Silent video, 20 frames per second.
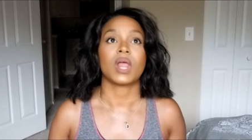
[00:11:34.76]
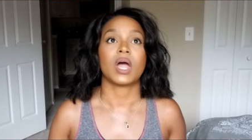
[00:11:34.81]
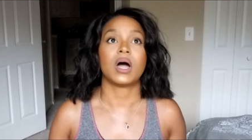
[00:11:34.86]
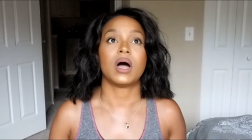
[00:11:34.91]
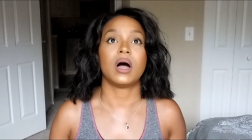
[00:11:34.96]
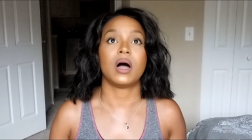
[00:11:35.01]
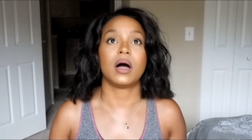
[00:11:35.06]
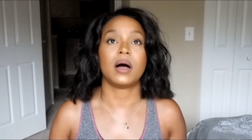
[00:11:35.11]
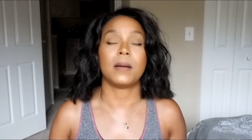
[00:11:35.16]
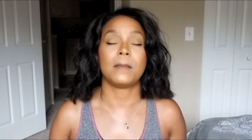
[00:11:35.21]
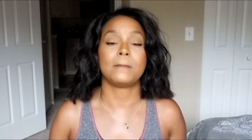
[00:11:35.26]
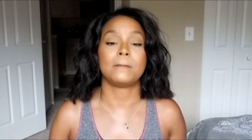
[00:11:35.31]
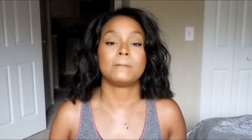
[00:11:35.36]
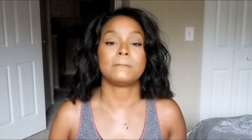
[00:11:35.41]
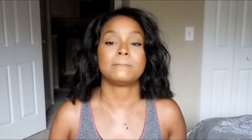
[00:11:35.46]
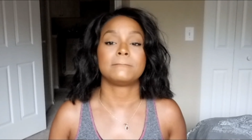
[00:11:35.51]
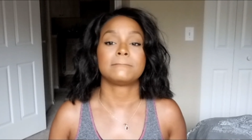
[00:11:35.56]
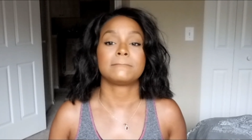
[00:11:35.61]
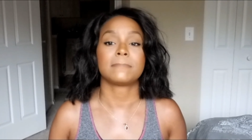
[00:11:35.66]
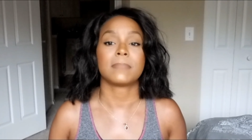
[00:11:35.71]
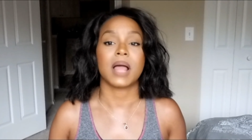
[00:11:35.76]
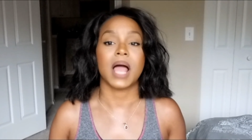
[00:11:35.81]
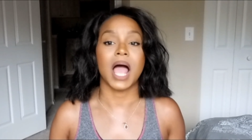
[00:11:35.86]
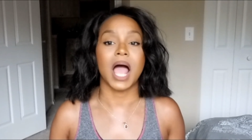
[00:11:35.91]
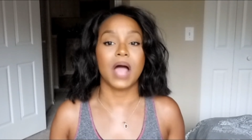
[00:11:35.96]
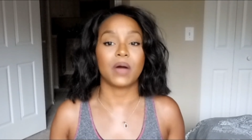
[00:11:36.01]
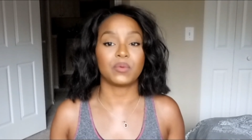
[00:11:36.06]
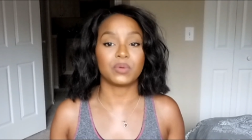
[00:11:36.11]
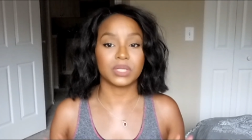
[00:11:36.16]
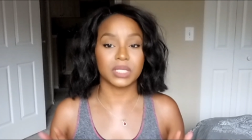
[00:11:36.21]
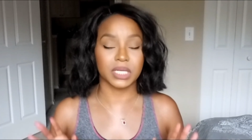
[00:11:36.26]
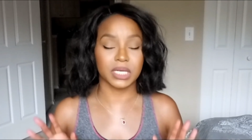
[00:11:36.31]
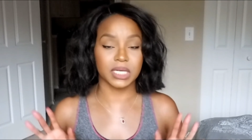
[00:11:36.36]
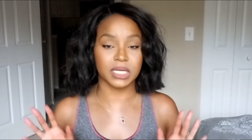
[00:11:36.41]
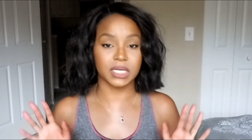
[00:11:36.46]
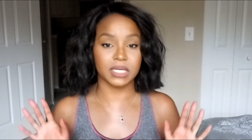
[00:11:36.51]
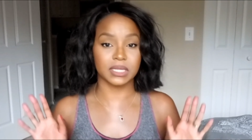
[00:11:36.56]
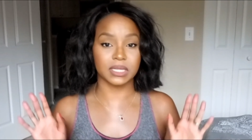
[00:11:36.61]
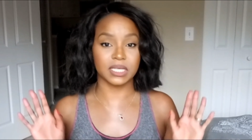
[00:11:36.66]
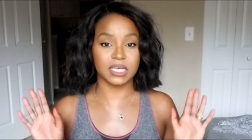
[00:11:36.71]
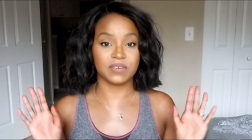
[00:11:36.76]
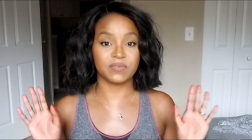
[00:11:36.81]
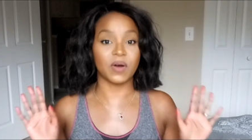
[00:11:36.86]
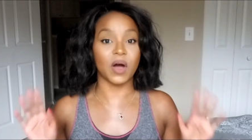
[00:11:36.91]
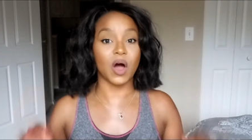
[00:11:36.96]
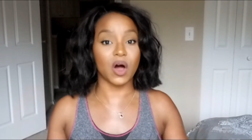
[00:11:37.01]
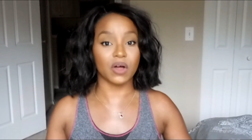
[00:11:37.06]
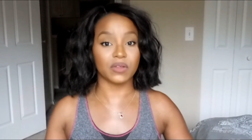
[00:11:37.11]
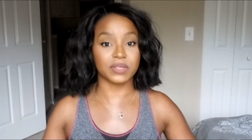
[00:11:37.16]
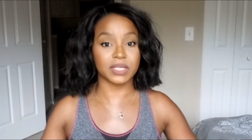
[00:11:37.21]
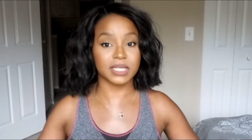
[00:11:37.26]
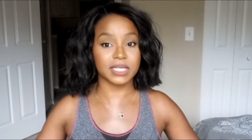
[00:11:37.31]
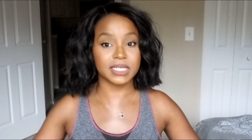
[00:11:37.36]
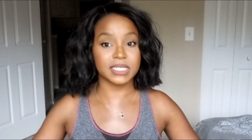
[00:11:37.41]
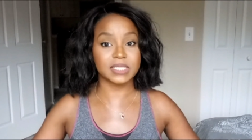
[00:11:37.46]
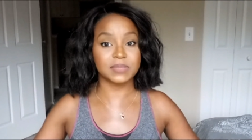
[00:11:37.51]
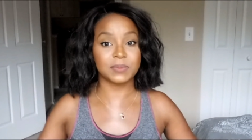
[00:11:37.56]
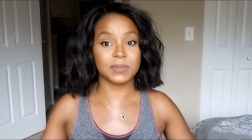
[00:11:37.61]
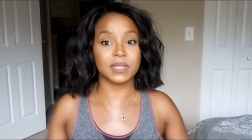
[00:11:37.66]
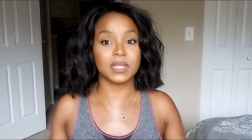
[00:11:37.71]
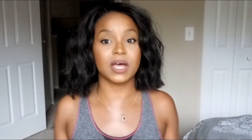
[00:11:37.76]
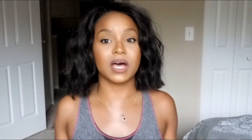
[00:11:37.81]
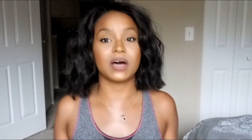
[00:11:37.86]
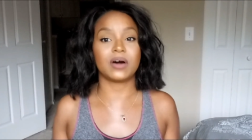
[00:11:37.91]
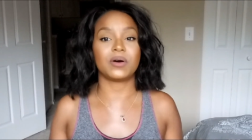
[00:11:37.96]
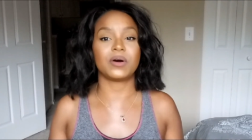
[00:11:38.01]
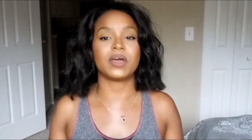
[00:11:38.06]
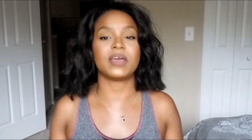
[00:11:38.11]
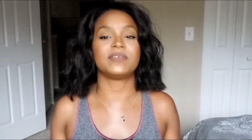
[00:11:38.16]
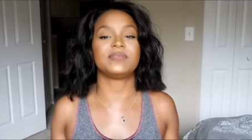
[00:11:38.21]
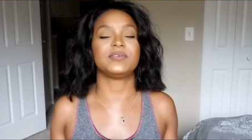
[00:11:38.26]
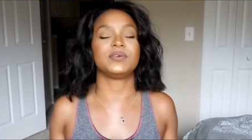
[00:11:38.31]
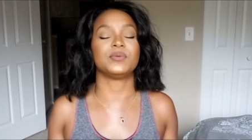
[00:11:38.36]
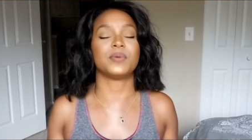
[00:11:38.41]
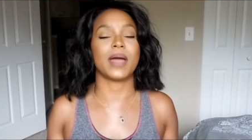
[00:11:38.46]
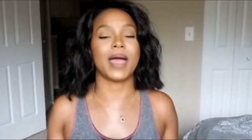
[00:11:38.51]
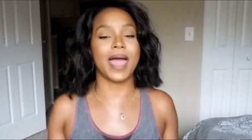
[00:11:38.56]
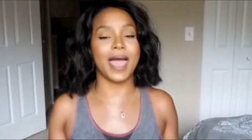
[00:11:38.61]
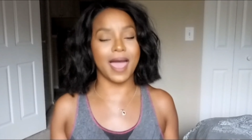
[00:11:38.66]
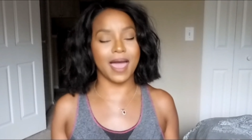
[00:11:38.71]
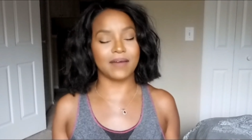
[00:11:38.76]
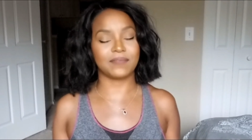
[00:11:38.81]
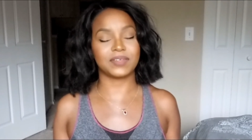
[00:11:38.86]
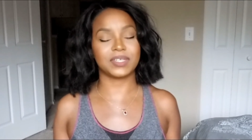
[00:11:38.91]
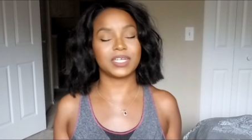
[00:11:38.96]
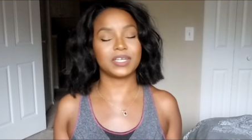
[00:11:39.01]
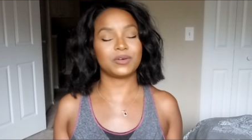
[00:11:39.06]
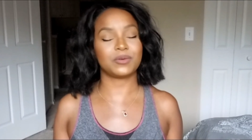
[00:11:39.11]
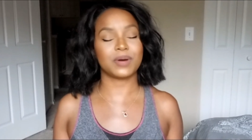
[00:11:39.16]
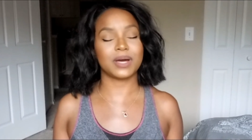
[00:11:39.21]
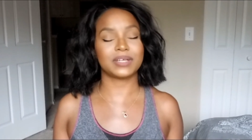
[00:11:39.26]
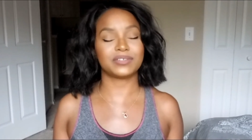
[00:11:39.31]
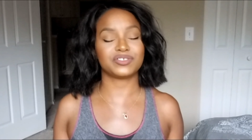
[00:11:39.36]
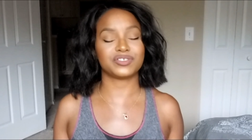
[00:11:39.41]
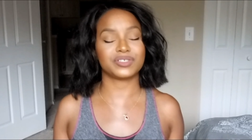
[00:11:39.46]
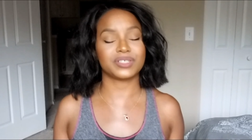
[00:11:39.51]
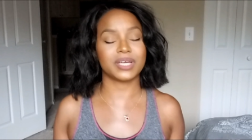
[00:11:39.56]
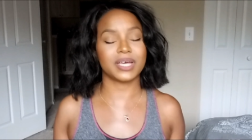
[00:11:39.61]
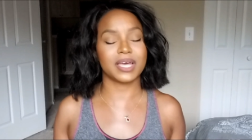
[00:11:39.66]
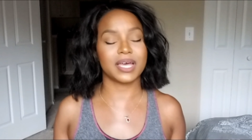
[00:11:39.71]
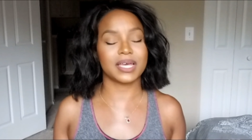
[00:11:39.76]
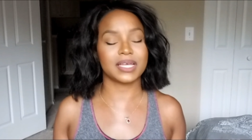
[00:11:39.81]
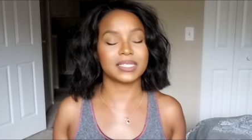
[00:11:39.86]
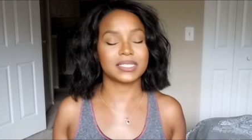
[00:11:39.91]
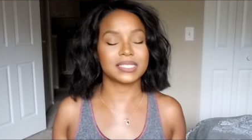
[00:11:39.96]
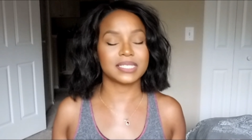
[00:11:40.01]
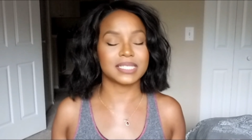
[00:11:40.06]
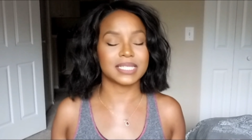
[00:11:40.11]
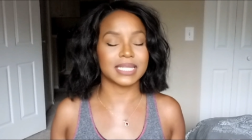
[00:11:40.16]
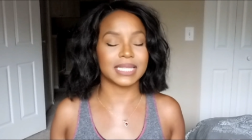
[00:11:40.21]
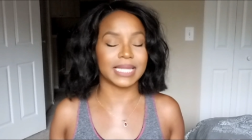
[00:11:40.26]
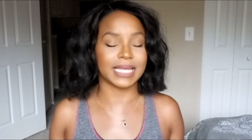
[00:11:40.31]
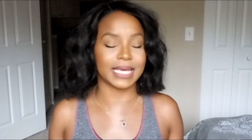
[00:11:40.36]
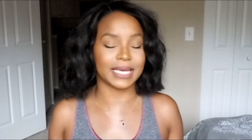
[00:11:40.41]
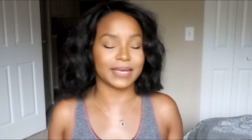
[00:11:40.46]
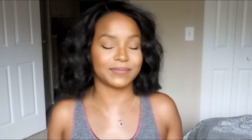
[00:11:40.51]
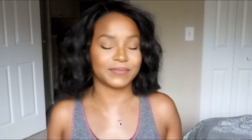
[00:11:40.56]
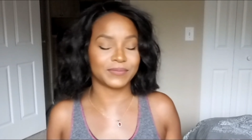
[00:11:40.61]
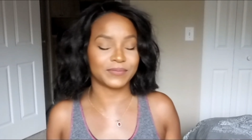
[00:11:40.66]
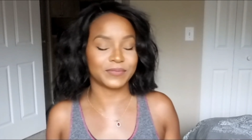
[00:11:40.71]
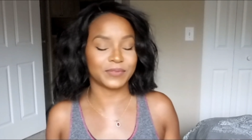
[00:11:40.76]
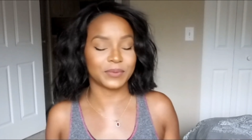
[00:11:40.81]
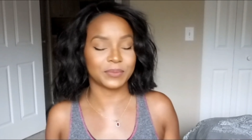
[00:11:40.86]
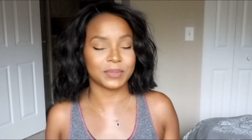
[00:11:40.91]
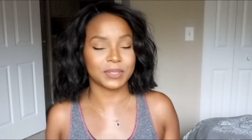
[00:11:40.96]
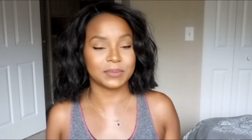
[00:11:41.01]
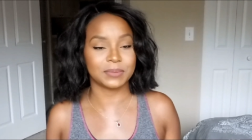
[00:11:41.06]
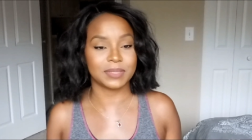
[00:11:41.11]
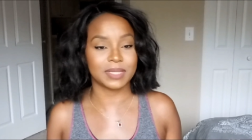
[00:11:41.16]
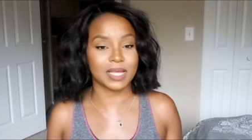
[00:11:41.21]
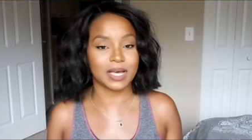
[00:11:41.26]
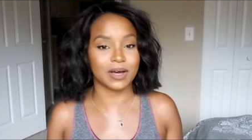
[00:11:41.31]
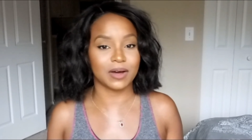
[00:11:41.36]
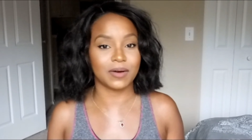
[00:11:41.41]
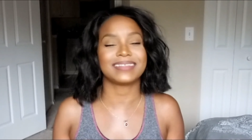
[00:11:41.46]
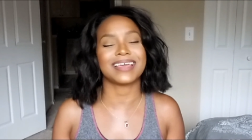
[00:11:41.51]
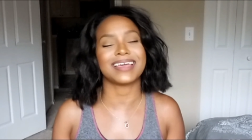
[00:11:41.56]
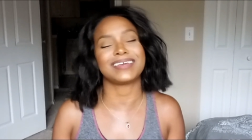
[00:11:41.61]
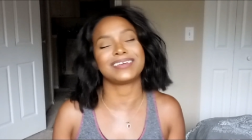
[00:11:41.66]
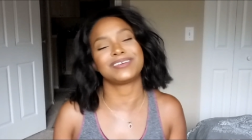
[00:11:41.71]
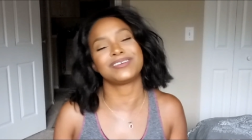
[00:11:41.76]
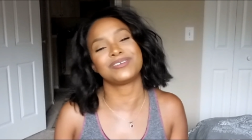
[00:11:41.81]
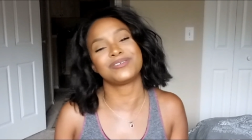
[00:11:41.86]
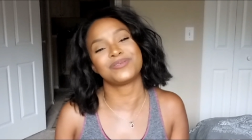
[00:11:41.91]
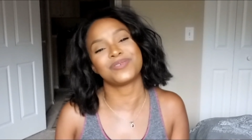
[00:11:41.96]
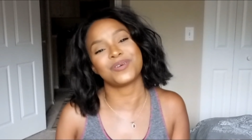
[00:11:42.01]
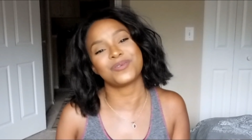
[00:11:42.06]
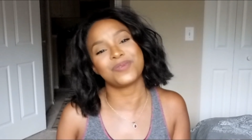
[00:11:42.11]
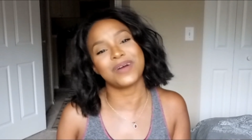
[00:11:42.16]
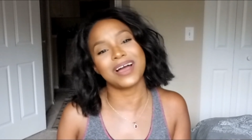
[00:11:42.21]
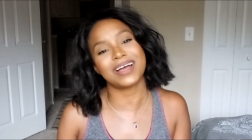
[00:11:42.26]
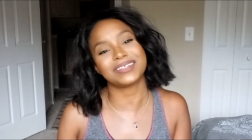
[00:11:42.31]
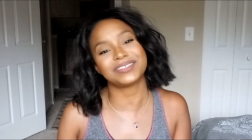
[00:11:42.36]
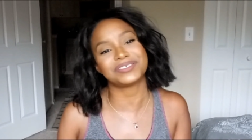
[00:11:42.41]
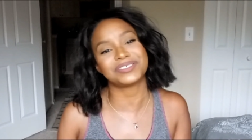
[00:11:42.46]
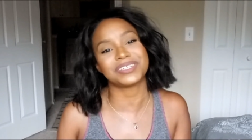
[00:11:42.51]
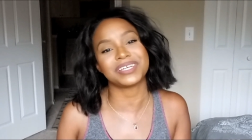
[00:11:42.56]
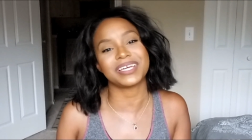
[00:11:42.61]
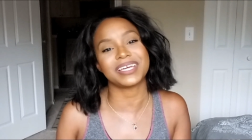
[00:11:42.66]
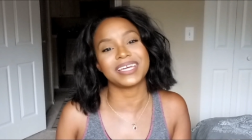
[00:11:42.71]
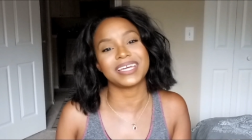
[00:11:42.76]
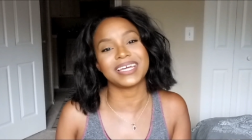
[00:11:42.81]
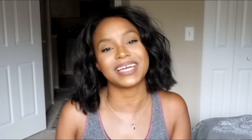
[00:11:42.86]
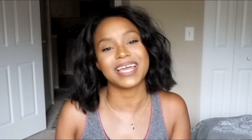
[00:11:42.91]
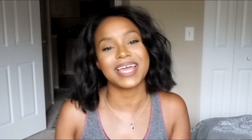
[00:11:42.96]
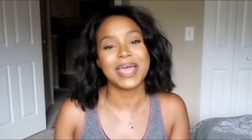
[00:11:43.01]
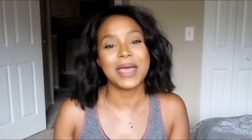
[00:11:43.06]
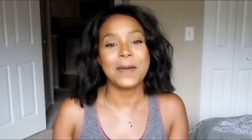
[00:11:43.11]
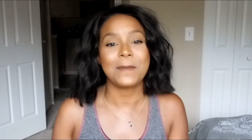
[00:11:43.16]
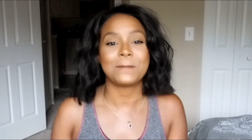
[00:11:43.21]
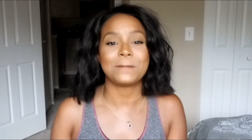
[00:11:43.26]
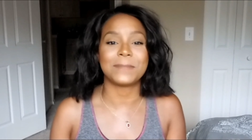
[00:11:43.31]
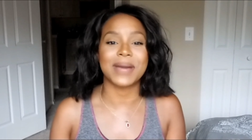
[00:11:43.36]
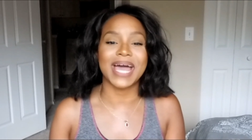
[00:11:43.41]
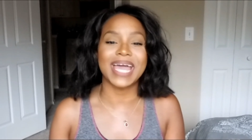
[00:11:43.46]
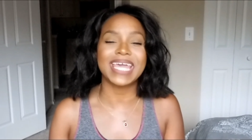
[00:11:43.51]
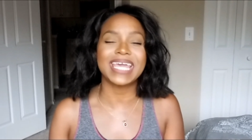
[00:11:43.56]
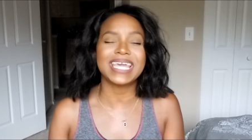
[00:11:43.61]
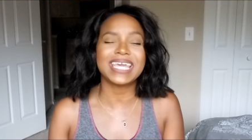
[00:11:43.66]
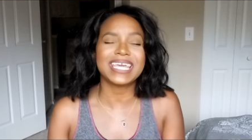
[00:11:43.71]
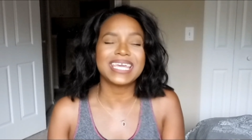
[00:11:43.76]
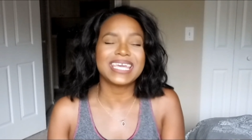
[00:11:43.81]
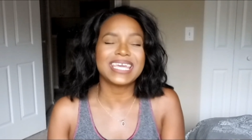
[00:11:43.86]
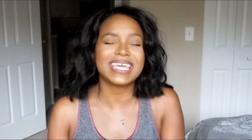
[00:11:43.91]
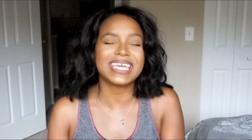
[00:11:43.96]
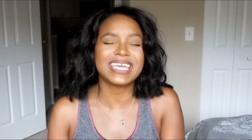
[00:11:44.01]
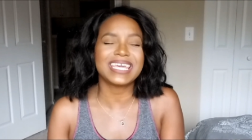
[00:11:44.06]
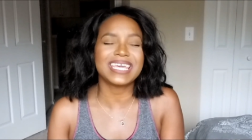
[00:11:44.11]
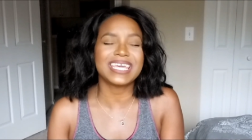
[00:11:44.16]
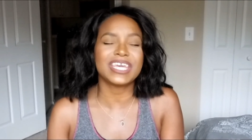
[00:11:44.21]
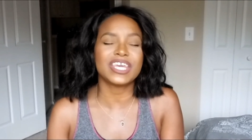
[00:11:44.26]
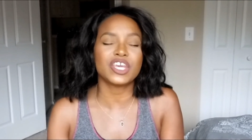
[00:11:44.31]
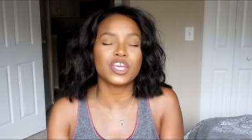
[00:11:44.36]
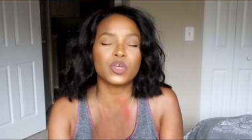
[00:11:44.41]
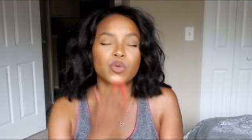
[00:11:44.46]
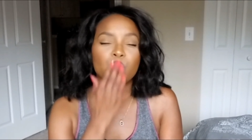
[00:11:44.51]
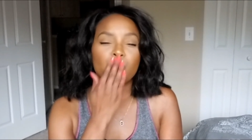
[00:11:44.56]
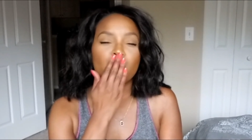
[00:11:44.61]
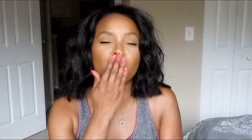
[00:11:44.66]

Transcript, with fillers: I will leave all the links below. If you have any questions, leave them for me below. Thank you for watching. Bye.